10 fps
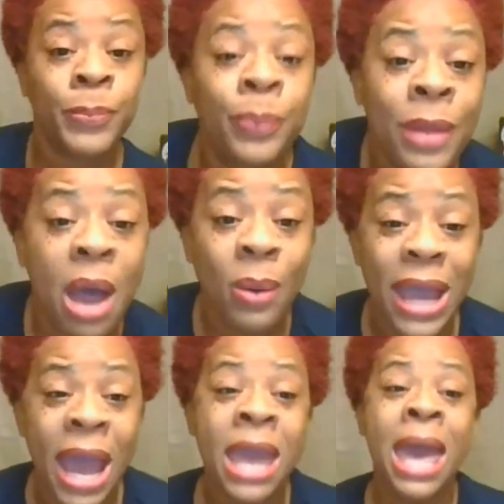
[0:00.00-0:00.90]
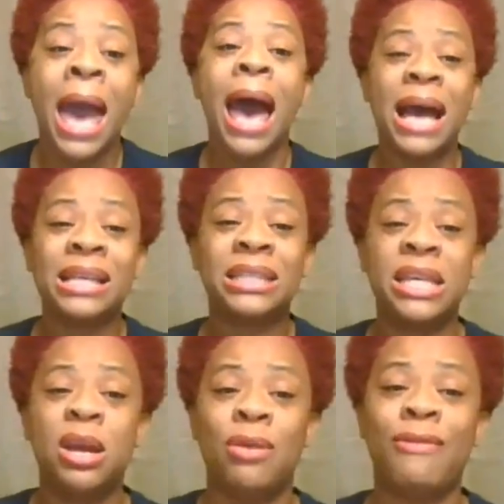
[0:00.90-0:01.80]
Okay, I see
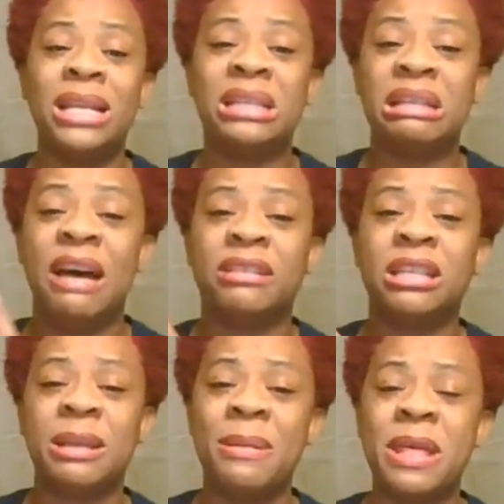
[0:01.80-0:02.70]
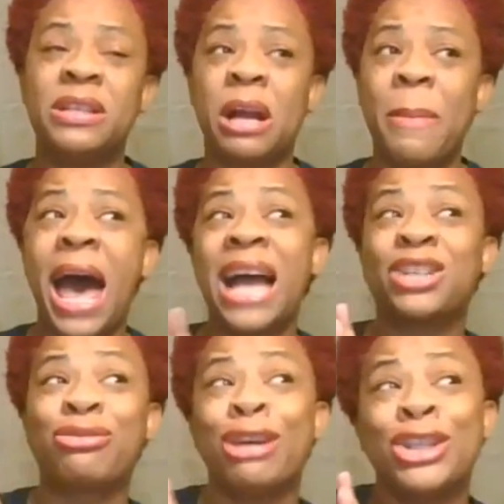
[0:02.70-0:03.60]
on Ready to Love to some of them talk about, I
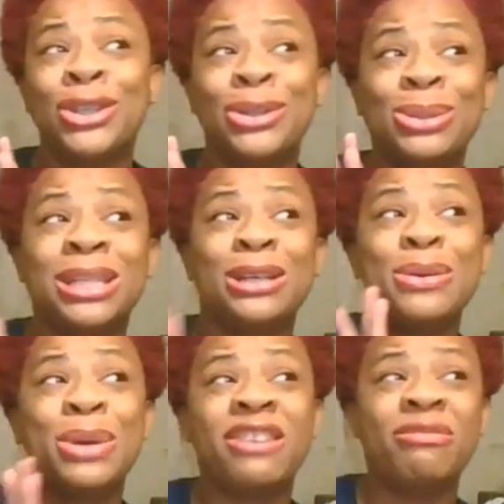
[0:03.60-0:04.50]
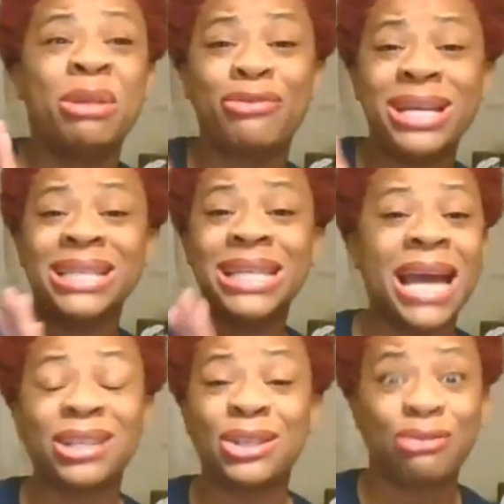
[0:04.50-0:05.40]
trust you till you give me reason not
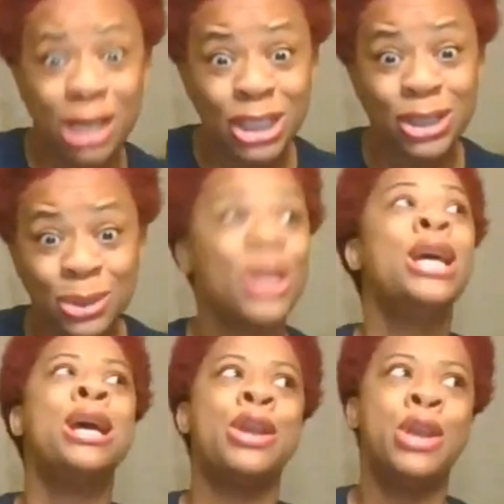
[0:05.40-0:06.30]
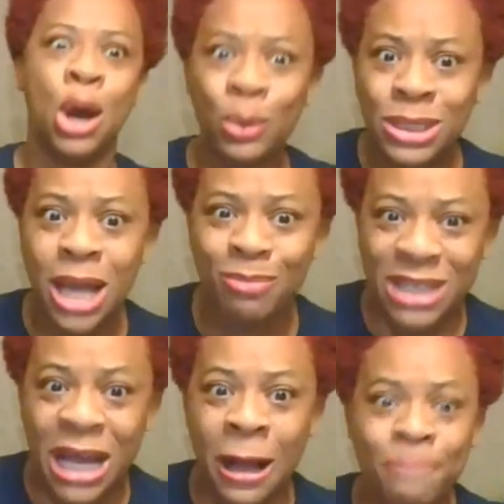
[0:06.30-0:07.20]
to trust you. No, dumb.
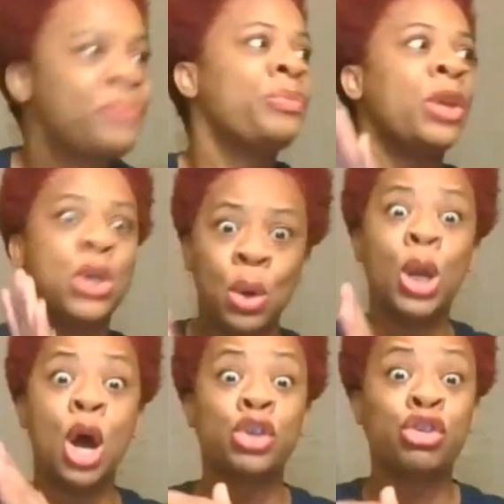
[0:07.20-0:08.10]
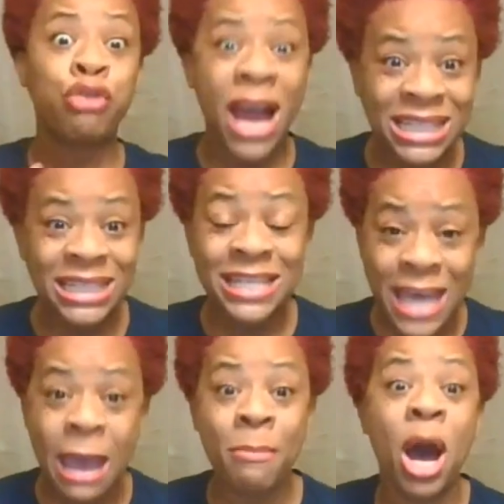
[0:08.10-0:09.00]
You don't trust
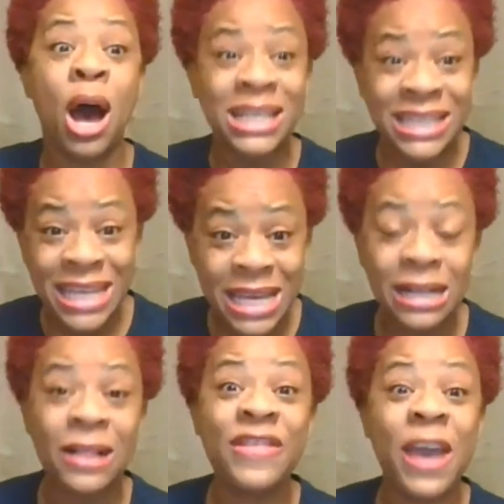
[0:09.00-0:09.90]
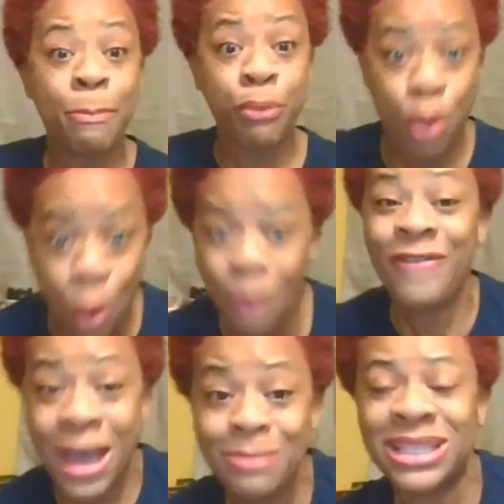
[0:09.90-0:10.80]
them until they prove
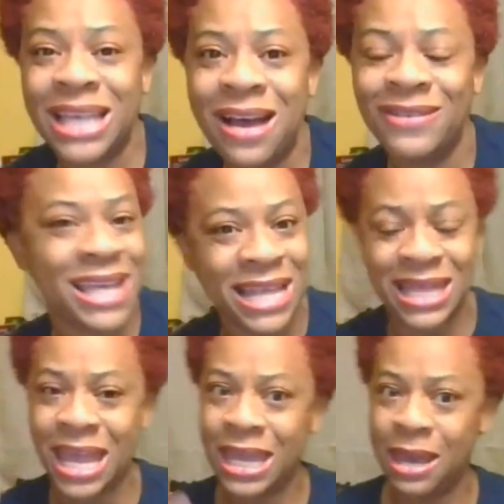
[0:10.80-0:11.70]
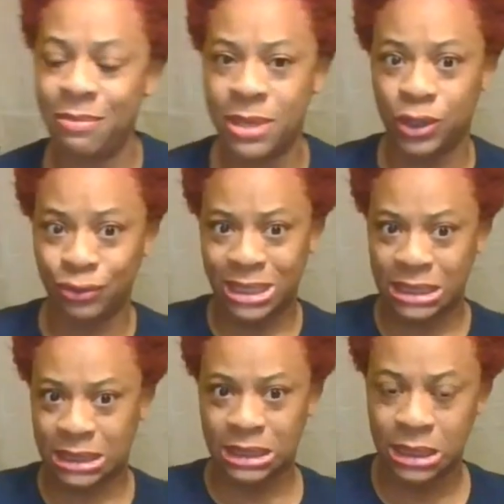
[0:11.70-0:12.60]
themselves that they can be
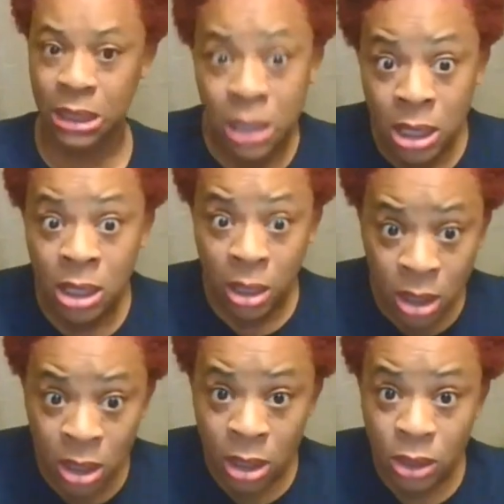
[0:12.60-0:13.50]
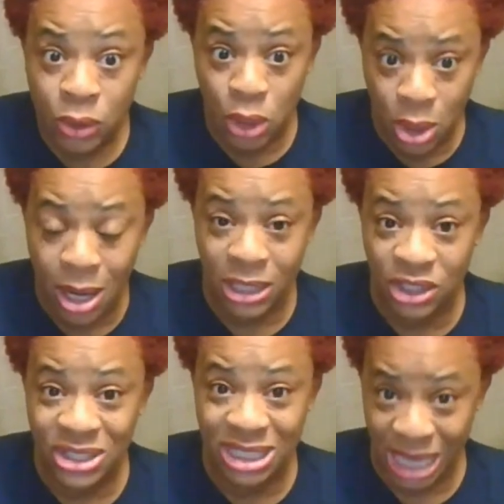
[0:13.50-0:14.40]
trusted. Do you
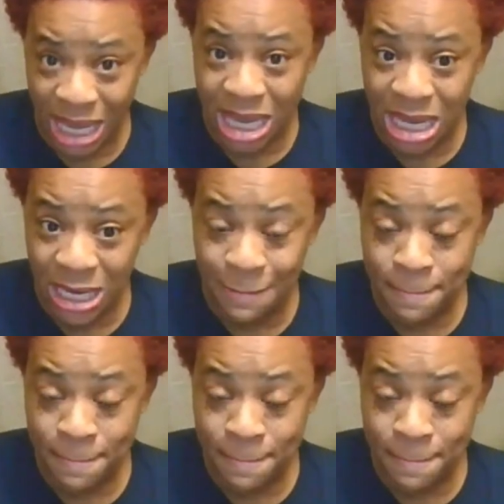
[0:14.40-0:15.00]
understand?